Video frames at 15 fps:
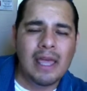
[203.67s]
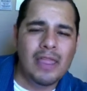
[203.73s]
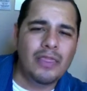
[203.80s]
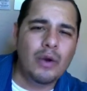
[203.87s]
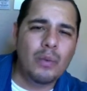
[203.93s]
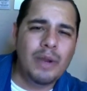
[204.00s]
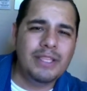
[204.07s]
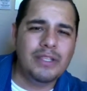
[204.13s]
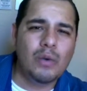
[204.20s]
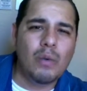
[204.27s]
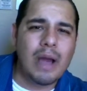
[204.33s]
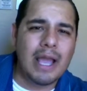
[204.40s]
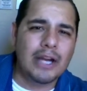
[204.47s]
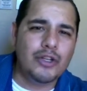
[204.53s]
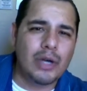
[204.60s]
And the reason
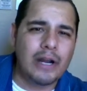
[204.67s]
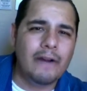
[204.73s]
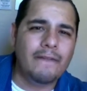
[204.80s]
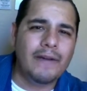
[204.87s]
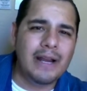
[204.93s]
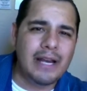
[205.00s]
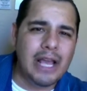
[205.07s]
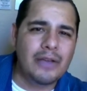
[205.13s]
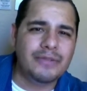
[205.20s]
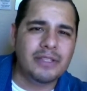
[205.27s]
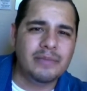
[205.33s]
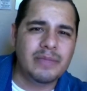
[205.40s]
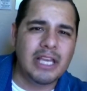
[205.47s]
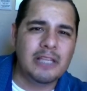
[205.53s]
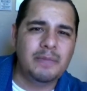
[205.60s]
why I try to find out
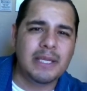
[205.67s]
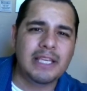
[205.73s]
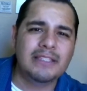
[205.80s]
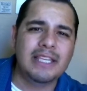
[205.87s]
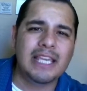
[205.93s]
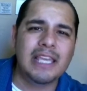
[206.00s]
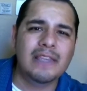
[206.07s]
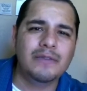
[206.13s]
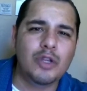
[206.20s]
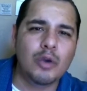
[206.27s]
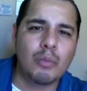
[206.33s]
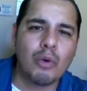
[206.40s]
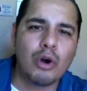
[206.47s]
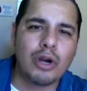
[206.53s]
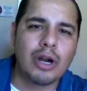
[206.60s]
sometimes, because it gives you
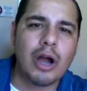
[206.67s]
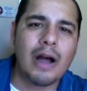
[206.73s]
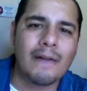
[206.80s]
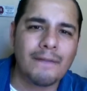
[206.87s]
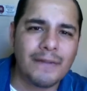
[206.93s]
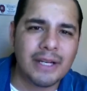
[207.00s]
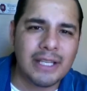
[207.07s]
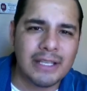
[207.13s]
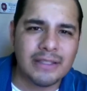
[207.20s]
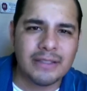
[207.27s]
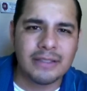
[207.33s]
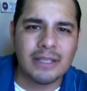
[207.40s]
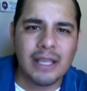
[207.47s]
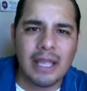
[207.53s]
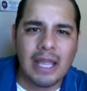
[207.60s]
more
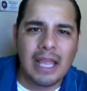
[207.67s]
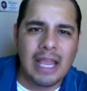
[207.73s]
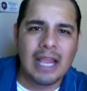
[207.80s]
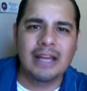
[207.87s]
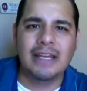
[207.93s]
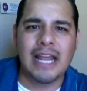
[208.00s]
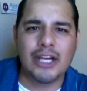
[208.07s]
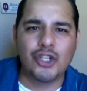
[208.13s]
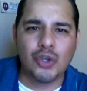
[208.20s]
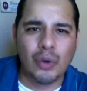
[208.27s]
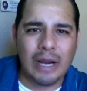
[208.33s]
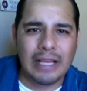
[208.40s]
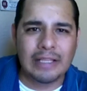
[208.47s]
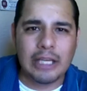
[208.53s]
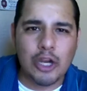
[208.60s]
confidence in that
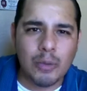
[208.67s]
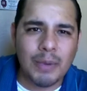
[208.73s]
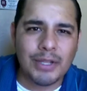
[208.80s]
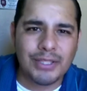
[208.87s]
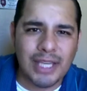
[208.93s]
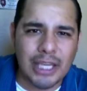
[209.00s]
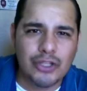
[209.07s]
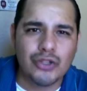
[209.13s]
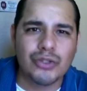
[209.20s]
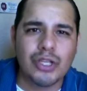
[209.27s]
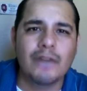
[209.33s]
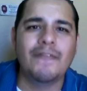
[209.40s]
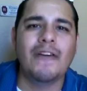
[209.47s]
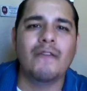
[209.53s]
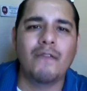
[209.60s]
trade that you're about to get
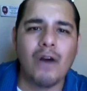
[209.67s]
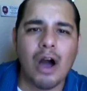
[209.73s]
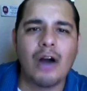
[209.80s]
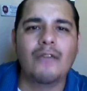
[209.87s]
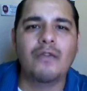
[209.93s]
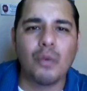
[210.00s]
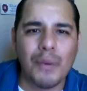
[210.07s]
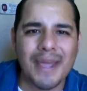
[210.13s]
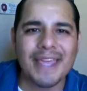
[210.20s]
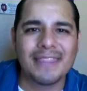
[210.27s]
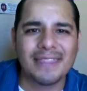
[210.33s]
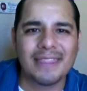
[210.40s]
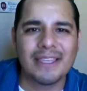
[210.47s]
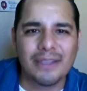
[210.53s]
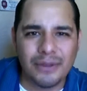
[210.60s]
yourself involved with.
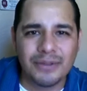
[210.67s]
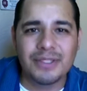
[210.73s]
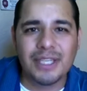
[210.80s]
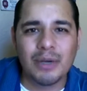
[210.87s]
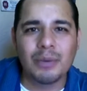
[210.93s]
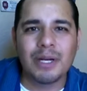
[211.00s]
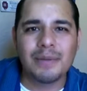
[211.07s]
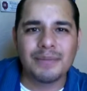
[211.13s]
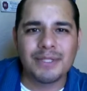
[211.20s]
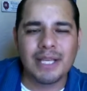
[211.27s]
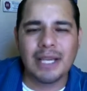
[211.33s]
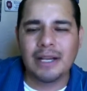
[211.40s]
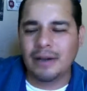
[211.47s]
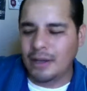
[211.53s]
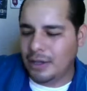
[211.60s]
You see what I'm
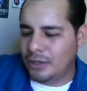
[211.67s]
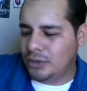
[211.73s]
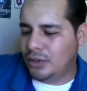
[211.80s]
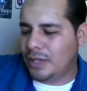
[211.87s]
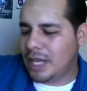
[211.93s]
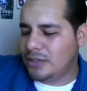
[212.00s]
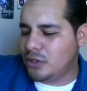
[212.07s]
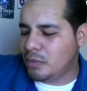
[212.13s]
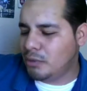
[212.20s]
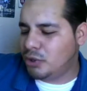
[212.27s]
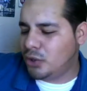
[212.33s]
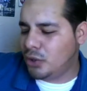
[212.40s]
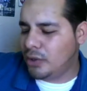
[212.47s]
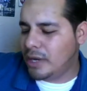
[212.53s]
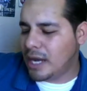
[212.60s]
saying? So that's number
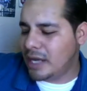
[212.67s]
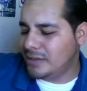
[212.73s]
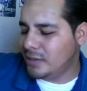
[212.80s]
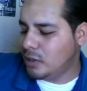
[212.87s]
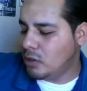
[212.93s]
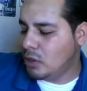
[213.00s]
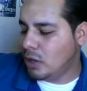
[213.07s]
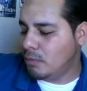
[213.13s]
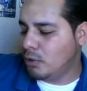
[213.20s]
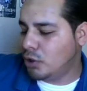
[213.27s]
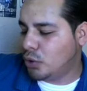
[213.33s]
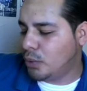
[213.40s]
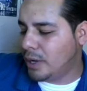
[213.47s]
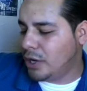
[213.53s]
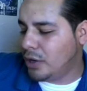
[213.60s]
two, you guys. Number
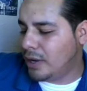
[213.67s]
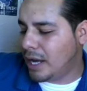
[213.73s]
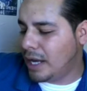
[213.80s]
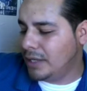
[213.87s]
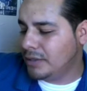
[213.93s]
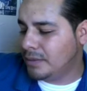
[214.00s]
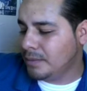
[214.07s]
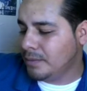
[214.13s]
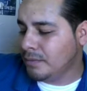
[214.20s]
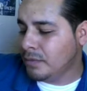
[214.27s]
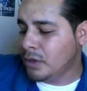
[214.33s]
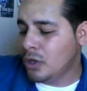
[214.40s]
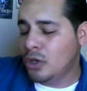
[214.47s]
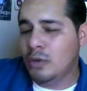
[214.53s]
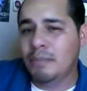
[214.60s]
three, you guys,
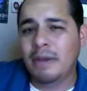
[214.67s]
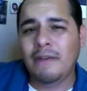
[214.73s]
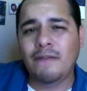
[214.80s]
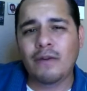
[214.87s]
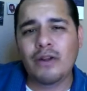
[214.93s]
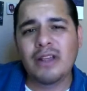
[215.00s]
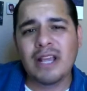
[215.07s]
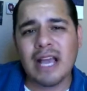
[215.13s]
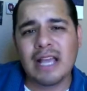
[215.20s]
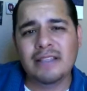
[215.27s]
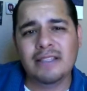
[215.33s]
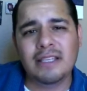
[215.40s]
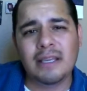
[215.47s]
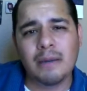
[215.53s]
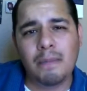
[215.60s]
before you
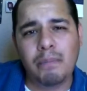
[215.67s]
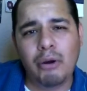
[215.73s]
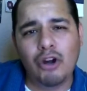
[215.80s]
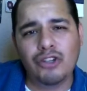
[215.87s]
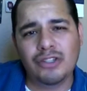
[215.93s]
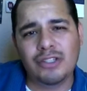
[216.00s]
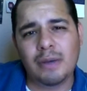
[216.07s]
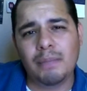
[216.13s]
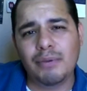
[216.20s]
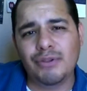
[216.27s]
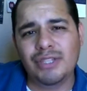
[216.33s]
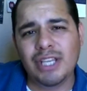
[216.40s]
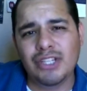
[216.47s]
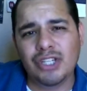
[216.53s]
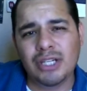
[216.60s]
guys purchase a
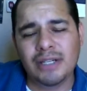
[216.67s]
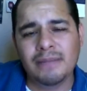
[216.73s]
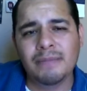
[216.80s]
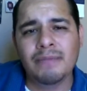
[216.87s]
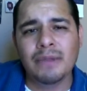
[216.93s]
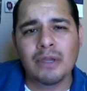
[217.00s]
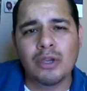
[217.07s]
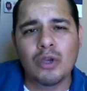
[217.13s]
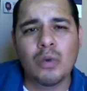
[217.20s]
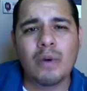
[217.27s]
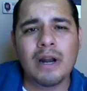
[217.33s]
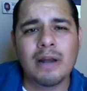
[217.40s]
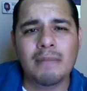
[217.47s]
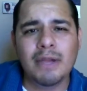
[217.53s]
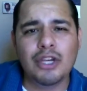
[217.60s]
position, you
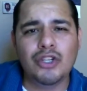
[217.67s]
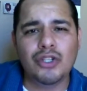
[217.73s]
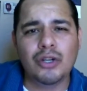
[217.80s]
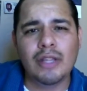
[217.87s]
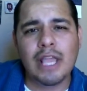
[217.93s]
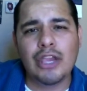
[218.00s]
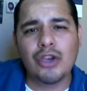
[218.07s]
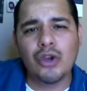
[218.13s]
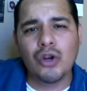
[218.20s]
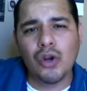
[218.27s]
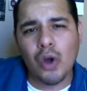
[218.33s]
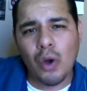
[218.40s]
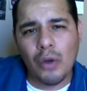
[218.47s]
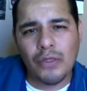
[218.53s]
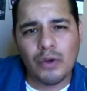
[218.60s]
want to make sure that you
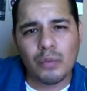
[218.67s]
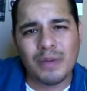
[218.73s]
know the